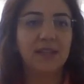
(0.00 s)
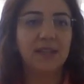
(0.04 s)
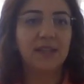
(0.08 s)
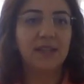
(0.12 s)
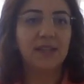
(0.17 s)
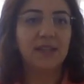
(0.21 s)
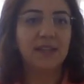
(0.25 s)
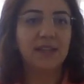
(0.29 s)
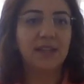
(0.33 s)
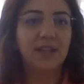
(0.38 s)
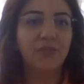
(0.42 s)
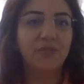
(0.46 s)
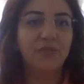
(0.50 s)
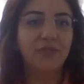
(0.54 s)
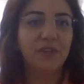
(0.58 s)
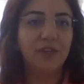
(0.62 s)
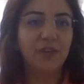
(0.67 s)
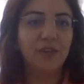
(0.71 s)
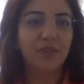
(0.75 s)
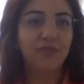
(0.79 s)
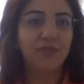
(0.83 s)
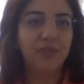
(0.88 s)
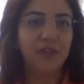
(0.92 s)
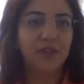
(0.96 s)
In a
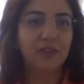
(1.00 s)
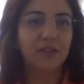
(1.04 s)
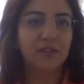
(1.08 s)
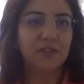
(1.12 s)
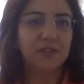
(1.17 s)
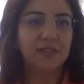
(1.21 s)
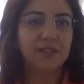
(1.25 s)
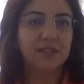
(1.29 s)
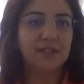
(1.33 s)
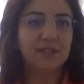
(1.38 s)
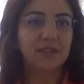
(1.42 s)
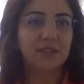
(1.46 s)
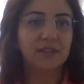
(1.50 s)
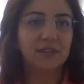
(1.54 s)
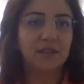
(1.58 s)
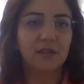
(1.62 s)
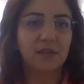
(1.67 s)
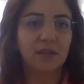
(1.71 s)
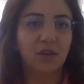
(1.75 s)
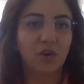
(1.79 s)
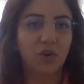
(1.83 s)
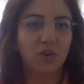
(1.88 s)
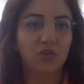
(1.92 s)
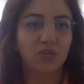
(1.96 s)
few fields,
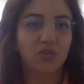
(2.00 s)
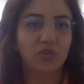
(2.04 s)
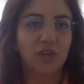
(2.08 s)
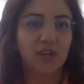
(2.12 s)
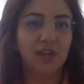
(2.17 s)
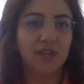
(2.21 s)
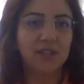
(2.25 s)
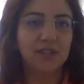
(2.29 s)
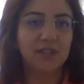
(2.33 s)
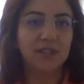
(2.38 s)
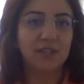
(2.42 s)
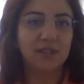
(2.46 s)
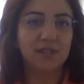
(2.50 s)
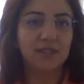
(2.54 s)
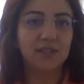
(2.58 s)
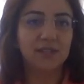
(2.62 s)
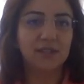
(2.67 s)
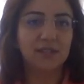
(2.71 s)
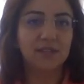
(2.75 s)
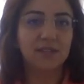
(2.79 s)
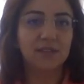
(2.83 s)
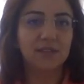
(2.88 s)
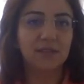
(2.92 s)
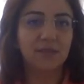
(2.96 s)

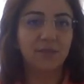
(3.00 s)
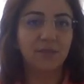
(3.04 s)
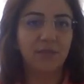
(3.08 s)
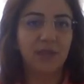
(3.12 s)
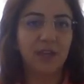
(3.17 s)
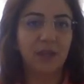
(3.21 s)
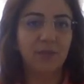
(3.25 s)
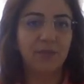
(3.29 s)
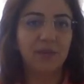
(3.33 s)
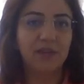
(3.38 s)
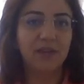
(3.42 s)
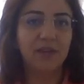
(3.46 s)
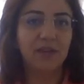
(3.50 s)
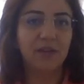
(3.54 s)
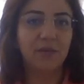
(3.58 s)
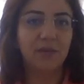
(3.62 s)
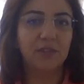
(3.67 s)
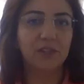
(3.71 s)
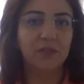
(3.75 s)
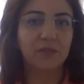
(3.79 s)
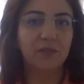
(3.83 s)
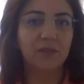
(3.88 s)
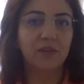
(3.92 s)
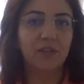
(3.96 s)
contractions may be
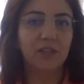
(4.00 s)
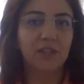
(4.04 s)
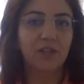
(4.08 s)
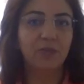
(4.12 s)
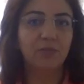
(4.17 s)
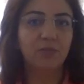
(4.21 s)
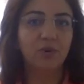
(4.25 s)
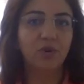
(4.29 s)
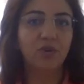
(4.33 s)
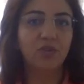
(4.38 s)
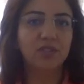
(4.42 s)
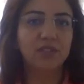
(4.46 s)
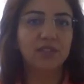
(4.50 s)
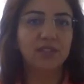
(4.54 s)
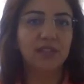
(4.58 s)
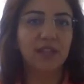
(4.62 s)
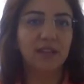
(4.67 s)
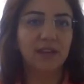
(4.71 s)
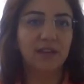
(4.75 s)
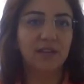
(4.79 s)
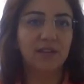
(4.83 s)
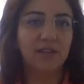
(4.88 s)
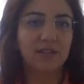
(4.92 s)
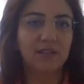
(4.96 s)
common, in most they
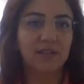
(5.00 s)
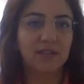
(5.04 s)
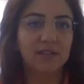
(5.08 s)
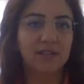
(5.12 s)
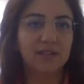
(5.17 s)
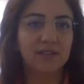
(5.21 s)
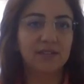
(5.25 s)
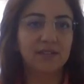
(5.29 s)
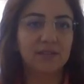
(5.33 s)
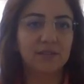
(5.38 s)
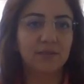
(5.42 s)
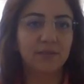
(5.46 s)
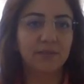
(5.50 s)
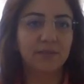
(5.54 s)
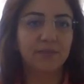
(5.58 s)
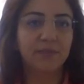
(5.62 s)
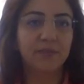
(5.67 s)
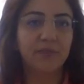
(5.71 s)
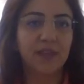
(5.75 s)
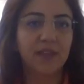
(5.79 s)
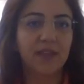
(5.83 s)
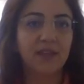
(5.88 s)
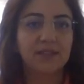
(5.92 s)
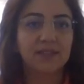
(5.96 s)
are not.
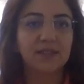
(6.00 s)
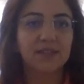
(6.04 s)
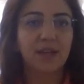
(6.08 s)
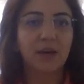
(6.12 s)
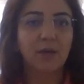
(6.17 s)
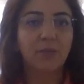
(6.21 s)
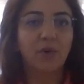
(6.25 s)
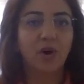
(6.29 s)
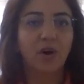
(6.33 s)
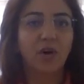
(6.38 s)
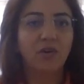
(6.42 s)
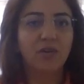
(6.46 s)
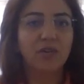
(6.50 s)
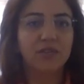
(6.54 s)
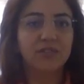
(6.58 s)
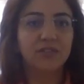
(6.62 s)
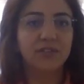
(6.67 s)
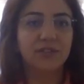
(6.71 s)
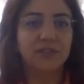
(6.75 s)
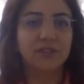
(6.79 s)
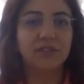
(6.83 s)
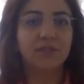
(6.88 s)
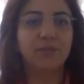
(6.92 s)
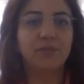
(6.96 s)
Some
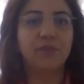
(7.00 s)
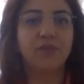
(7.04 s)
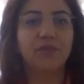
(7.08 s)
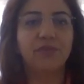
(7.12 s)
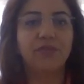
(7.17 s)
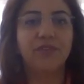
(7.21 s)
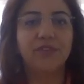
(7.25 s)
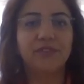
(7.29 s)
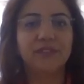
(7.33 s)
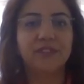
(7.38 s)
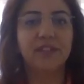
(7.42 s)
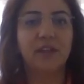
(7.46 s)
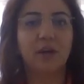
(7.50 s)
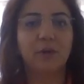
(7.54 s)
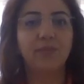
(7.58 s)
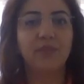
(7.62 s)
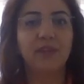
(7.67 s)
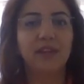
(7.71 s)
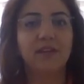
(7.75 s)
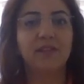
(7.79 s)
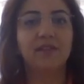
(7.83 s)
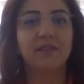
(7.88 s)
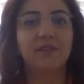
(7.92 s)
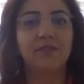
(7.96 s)
authors prefer some
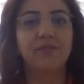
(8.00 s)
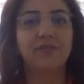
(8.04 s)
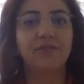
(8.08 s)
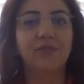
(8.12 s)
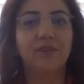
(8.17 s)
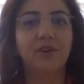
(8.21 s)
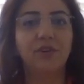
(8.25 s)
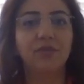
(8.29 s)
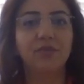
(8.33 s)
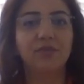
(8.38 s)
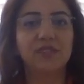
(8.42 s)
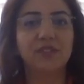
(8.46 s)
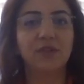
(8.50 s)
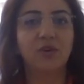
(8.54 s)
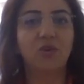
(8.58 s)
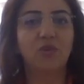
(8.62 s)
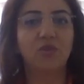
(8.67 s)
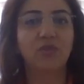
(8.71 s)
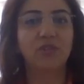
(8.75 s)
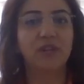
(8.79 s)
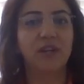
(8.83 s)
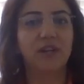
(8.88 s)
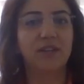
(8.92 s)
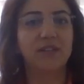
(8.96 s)
negative forms
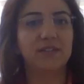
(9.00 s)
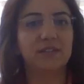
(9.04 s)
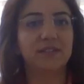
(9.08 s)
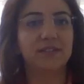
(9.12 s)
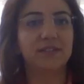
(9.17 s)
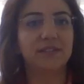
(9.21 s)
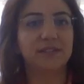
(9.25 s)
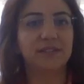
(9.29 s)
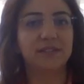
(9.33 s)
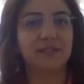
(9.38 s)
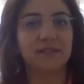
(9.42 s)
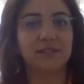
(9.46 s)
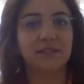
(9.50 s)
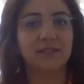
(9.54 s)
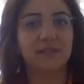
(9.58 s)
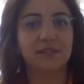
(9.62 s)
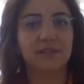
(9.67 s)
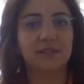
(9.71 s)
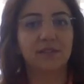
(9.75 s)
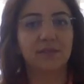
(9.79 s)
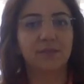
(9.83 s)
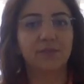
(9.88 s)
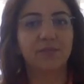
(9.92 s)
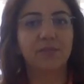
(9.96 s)
over others,
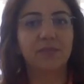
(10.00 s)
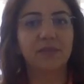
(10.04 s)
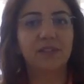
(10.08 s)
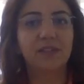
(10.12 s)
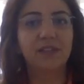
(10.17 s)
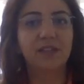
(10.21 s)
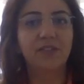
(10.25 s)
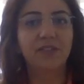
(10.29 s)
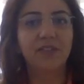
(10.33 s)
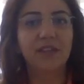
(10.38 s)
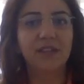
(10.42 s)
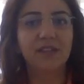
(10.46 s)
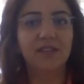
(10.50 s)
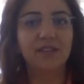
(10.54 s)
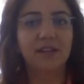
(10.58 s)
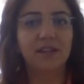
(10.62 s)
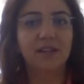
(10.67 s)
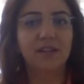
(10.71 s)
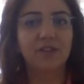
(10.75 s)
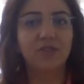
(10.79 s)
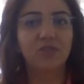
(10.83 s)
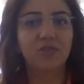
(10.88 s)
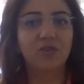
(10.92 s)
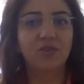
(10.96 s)
believing
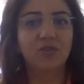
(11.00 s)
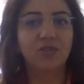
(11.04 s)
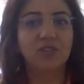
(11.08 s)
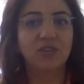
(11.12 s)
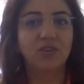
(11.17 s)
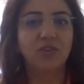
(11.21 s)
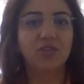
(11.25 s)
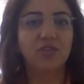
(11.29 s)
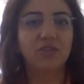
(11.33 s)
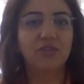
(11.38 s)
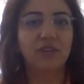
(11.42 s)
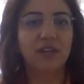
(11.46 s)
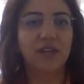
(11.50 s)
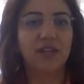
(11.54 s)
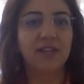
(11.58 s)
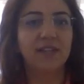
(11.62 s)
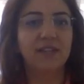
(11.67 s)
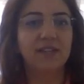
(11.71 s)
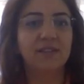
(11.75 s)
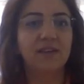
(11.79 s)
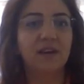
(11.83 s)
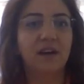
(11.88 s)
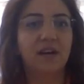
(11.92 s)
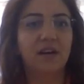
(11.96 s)
that those on the right
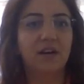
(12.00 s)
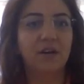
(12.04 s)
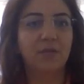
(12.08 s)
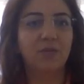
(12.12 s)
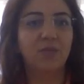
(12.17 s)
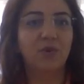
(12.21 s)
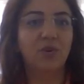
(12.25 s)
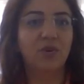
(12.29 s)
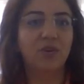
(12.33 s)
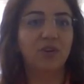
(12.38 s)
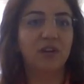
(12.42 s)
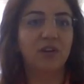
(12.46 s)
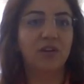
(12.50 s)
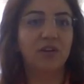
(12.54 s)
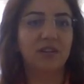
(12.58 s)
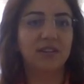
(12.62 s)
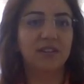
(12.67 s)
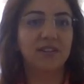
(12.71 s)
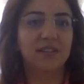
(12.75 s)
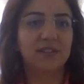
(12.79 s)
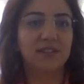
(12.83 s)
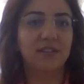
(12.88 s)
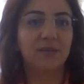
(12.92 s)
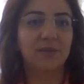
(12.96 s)
are more
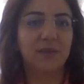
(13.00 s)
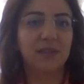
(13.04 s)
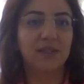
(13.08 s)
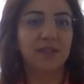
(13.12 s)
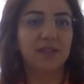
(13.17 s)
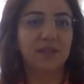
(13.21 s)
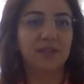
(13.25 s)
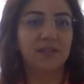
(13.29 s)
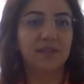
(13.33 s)
academic.